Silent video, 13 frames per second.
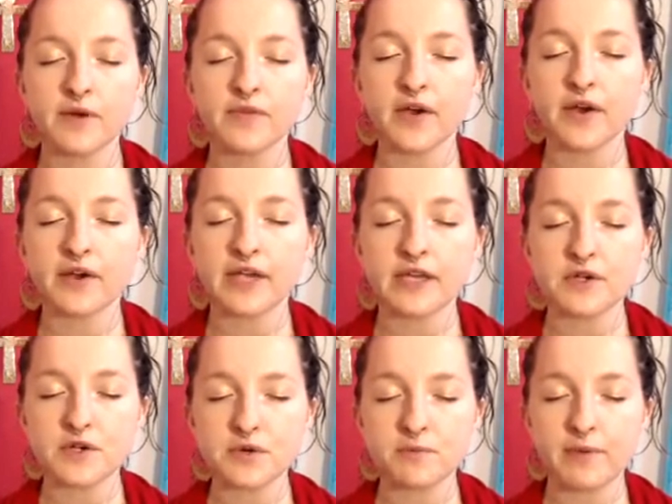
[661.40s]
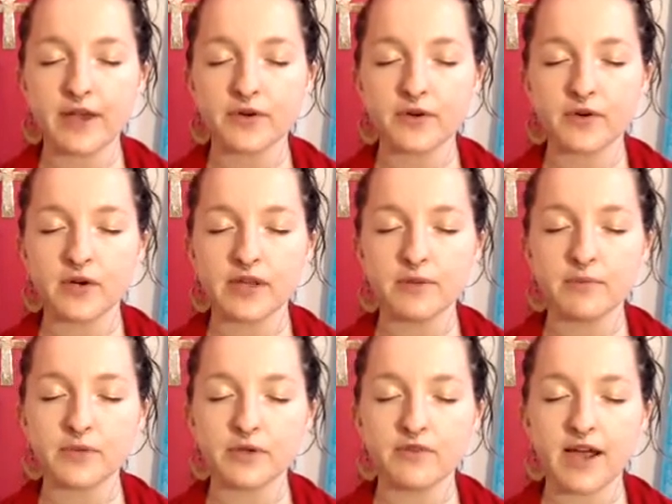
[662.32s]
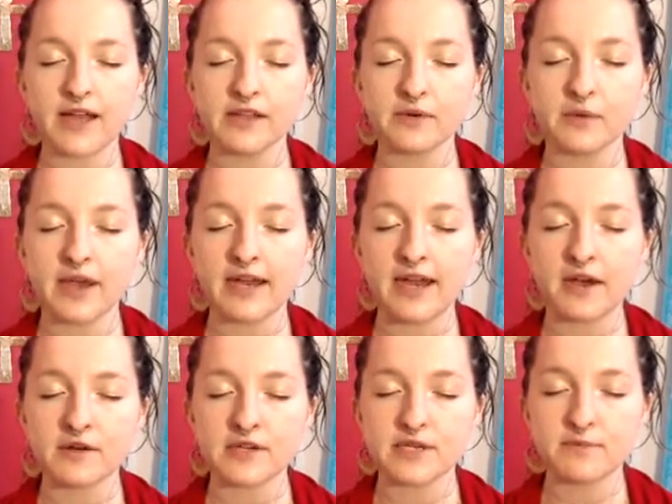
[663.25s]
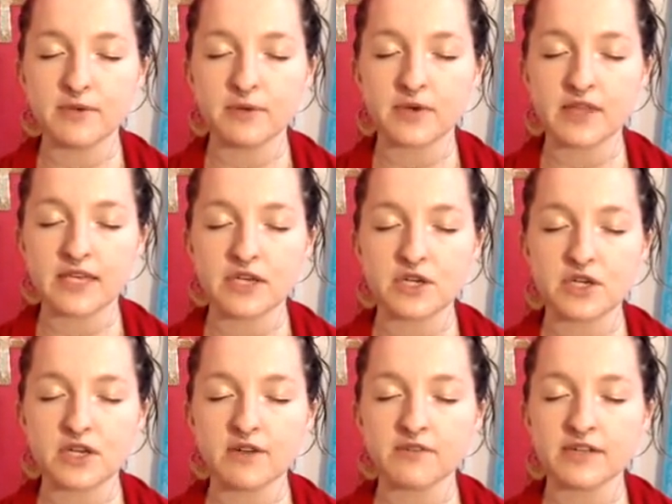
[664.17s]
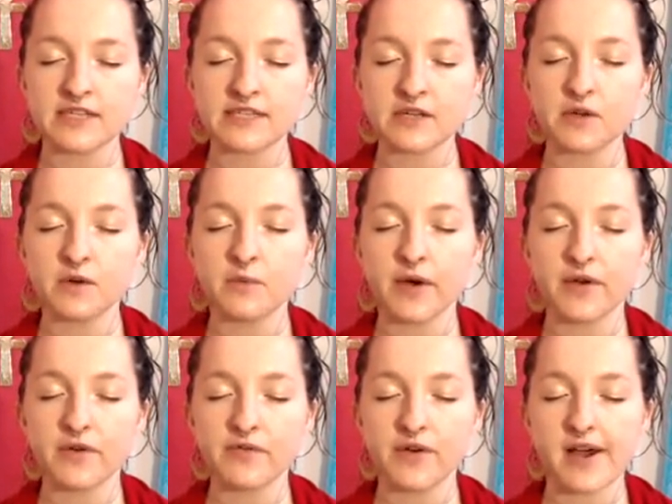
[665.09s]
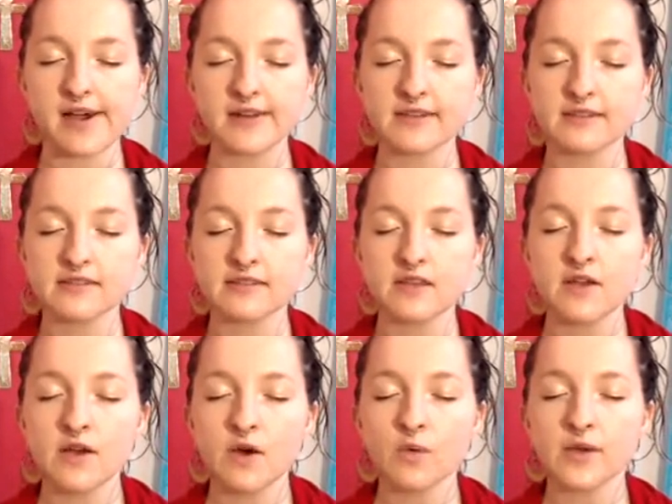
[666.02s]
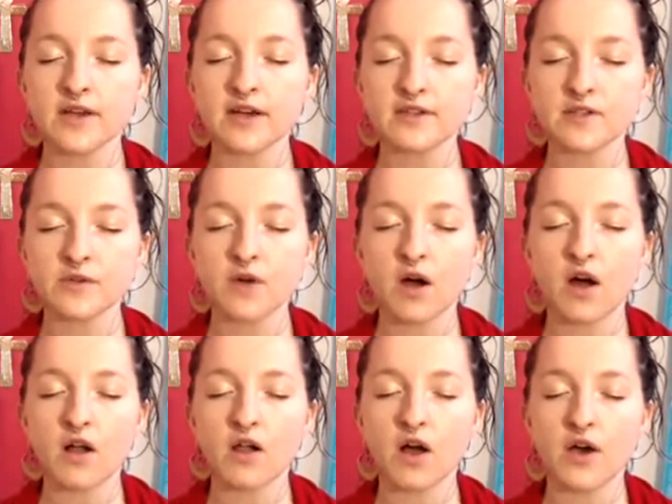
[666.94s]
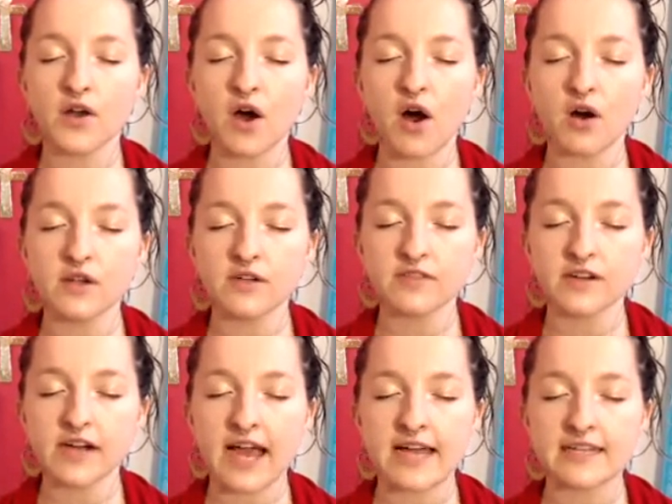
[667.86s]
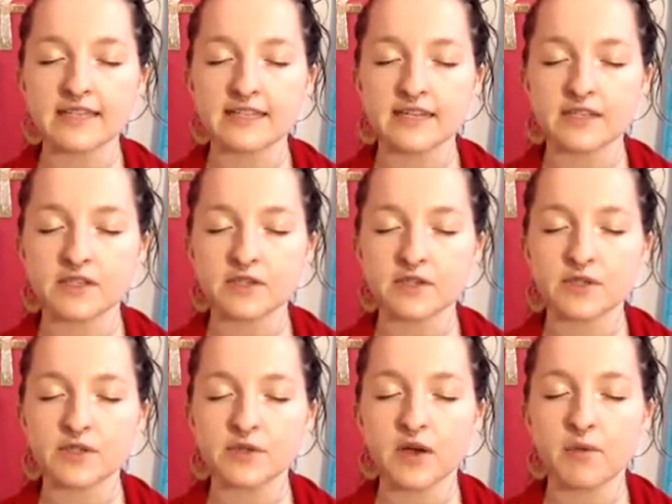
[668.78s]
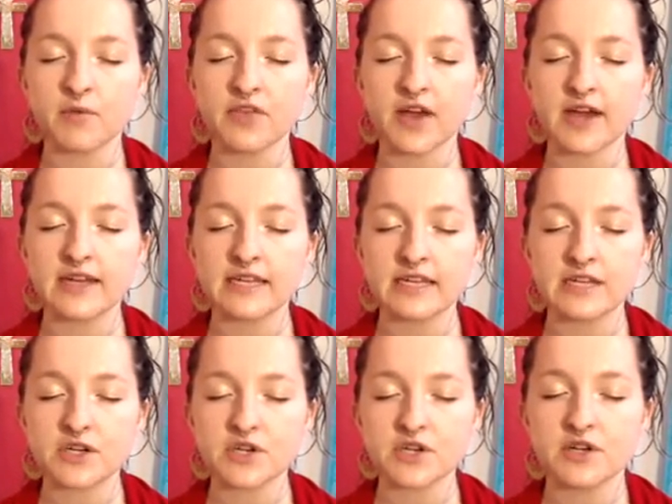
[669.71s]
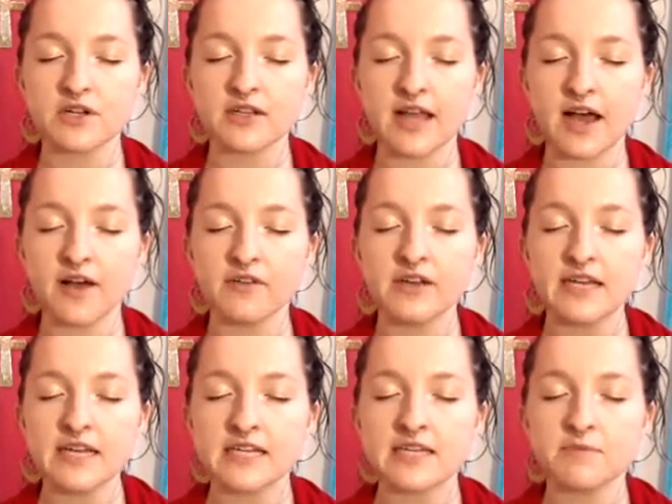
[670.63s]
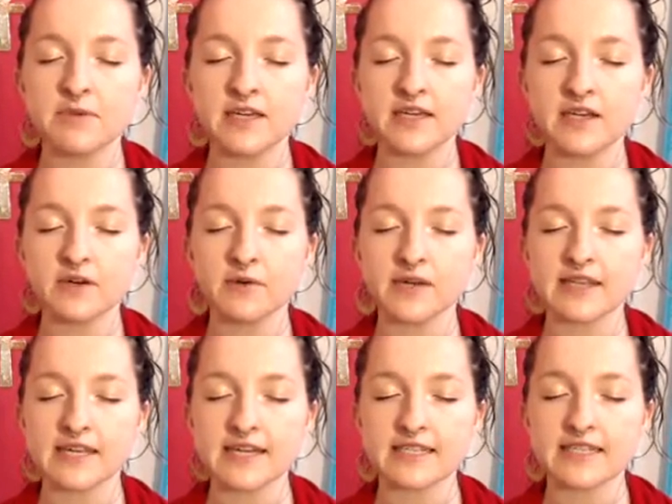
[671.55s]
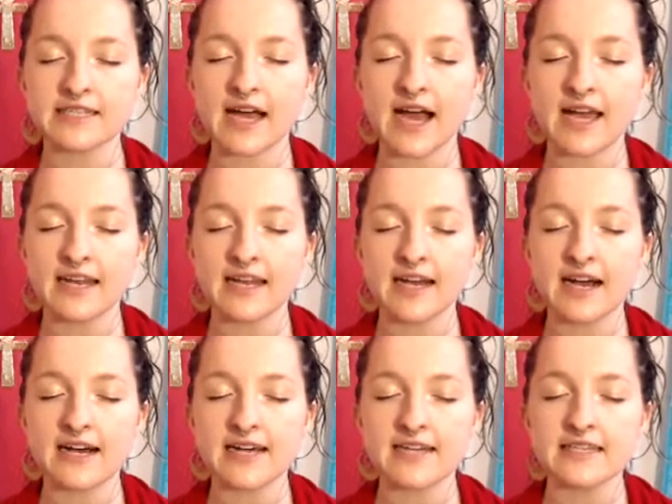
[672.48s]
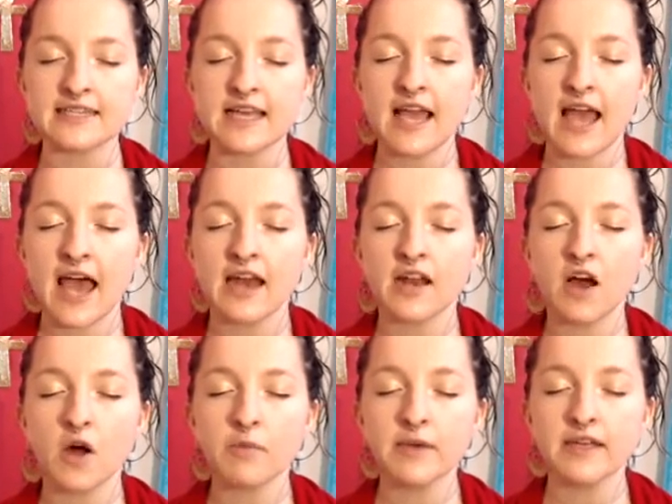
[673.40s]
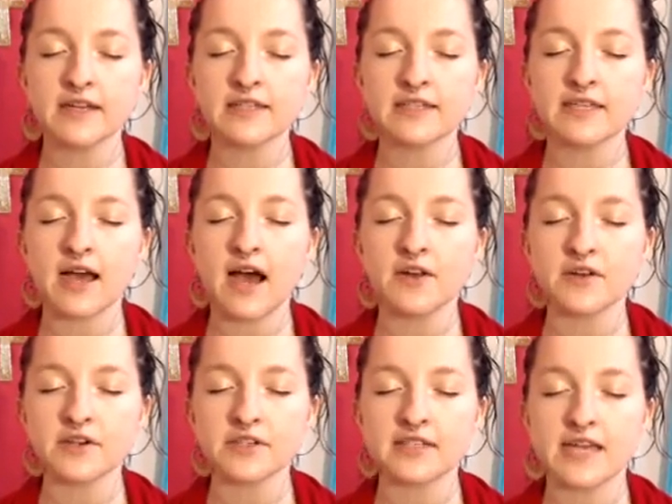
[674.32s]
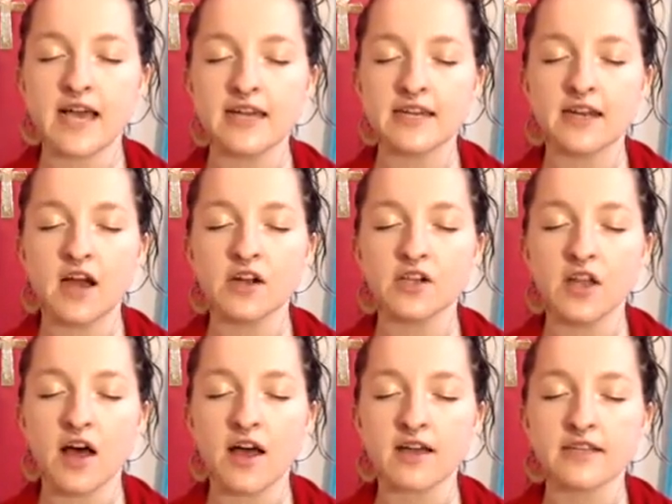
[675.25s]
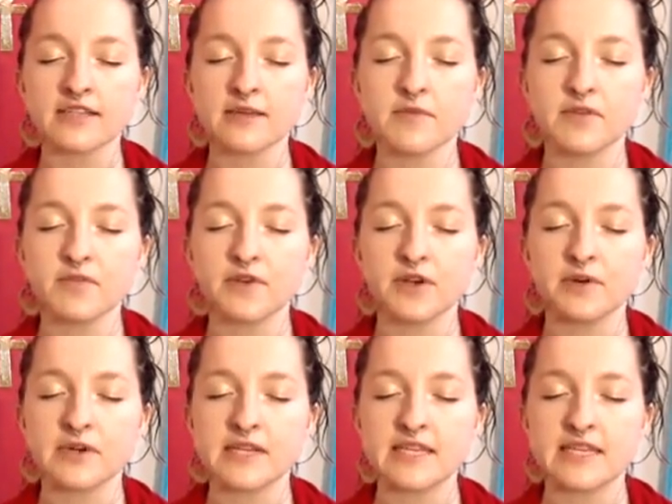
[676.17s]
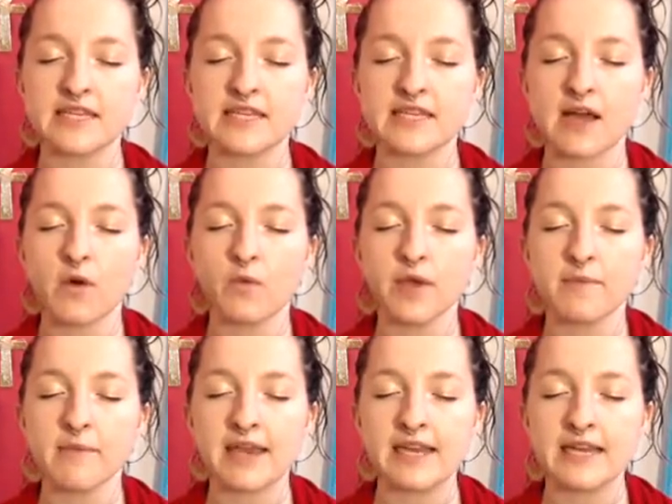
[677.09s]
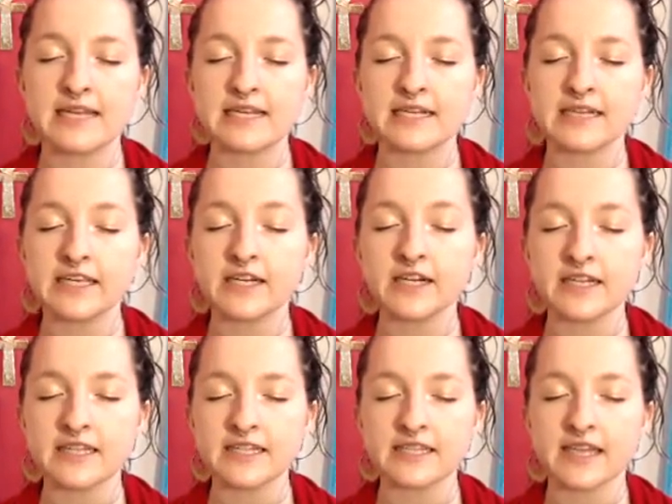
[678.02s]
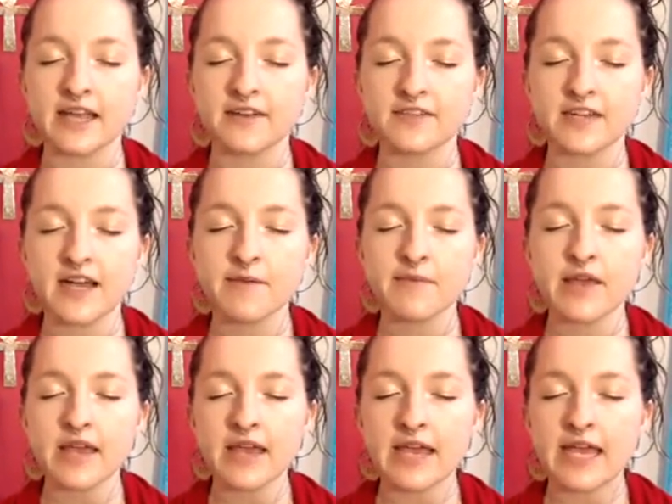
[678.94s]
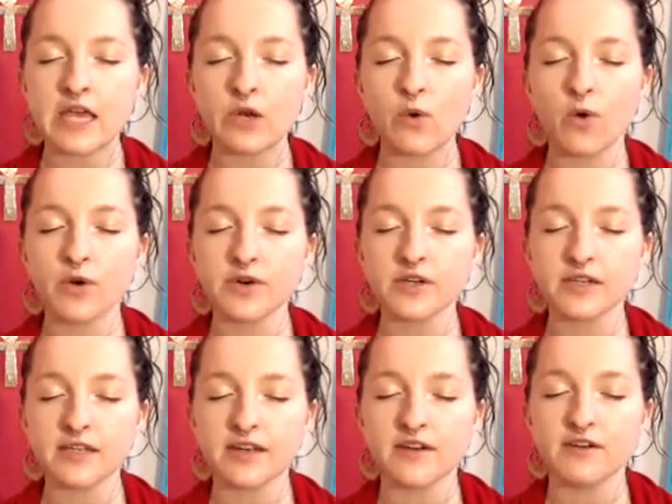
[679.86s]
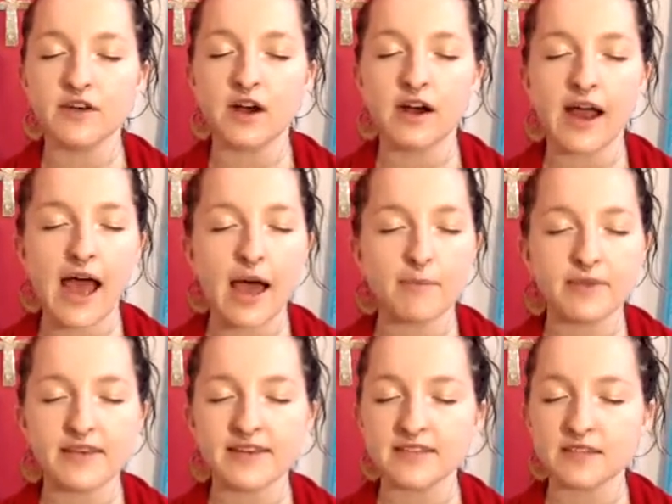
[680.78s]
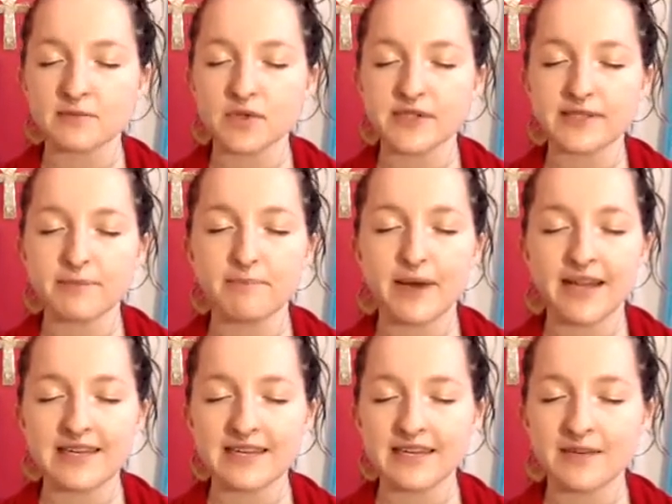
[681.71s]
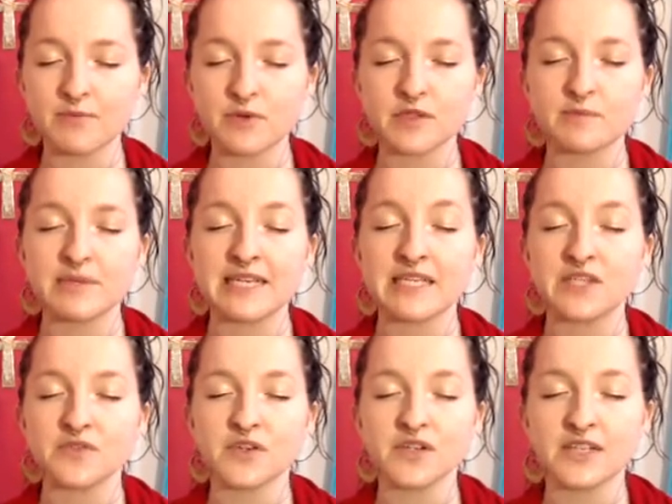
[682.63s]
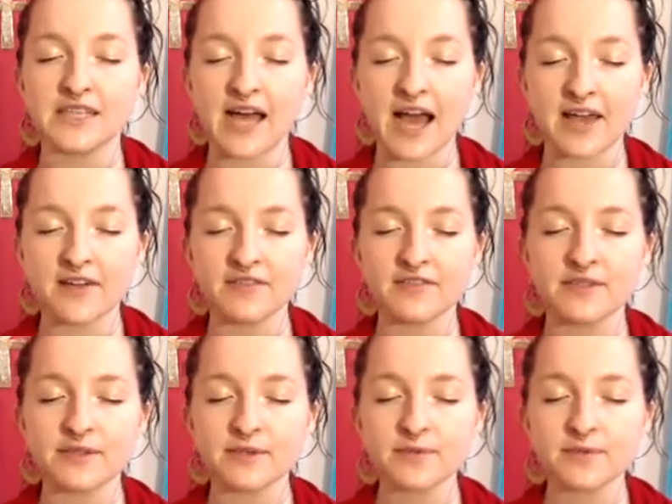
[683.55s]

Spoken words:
the Archangel Michael and the blue violet ray now to be with each and every single one of us. We also call on all of our ancestors who come with unconditional love to be here with us, guiding us and helping us to understand and unlock some of the frequencies that we may need to clear in this lifetime in order to live our happiest, most abundant, most peaceful lives.